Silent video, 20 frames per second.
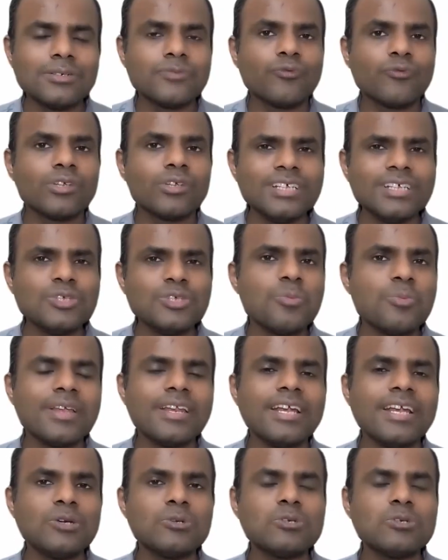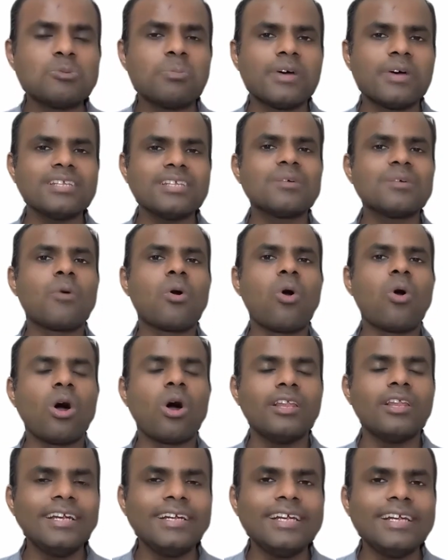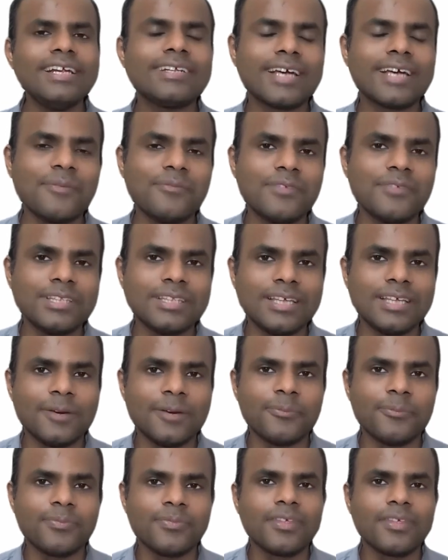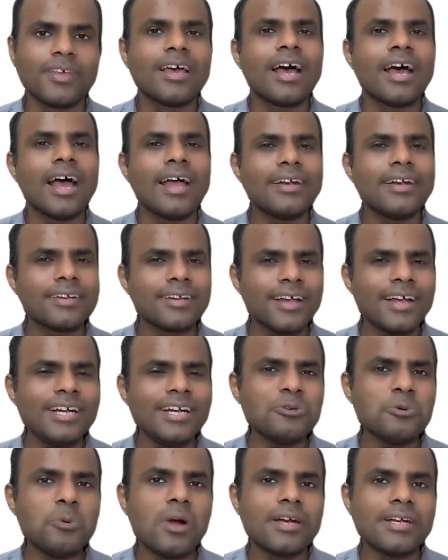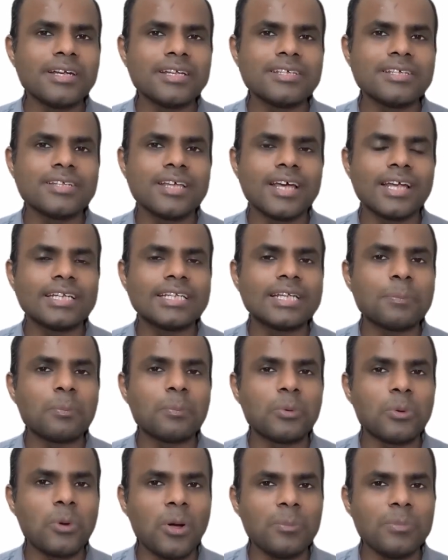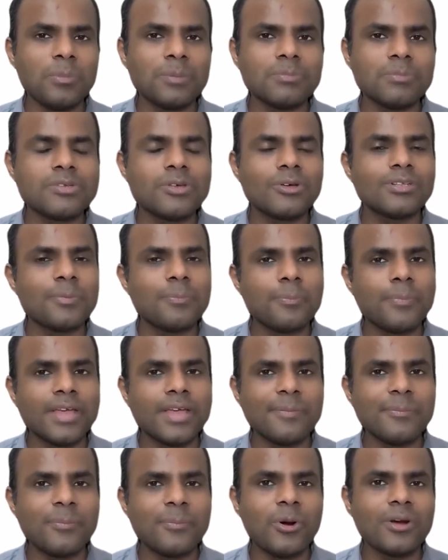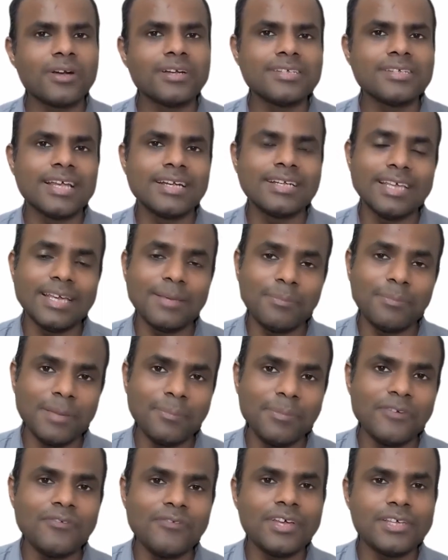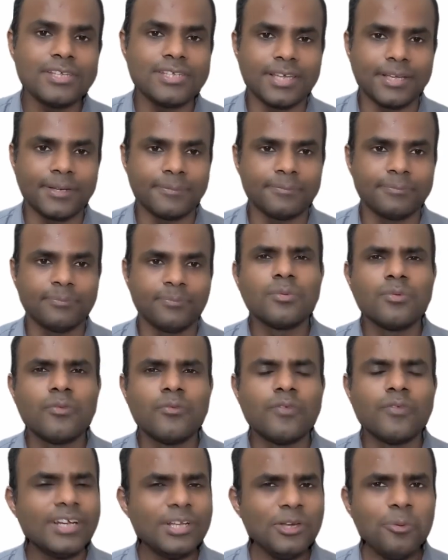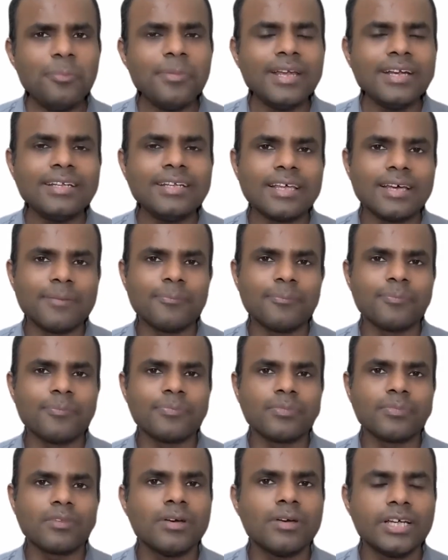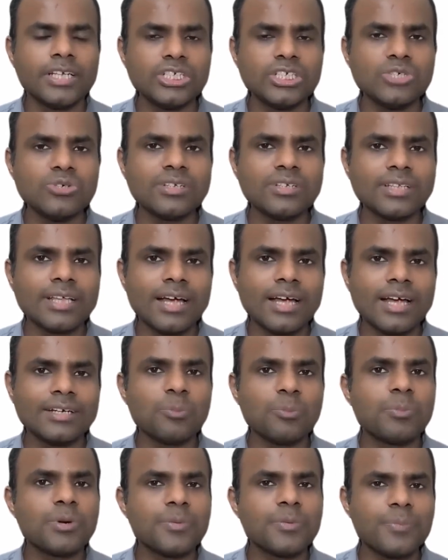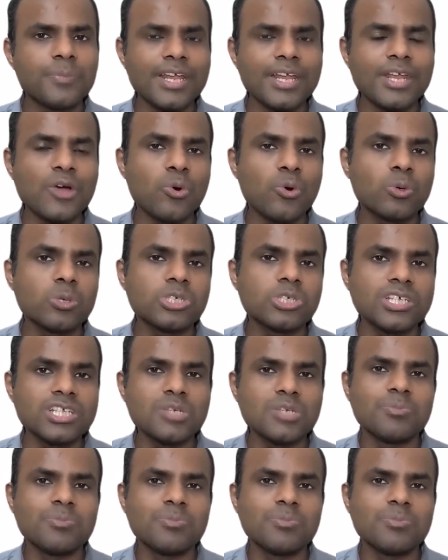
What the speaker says: For this, you may need to spend some quality time with them and try to understand the problems or the pain points that they may be facing. When you meet them, ensure that you prepare your questions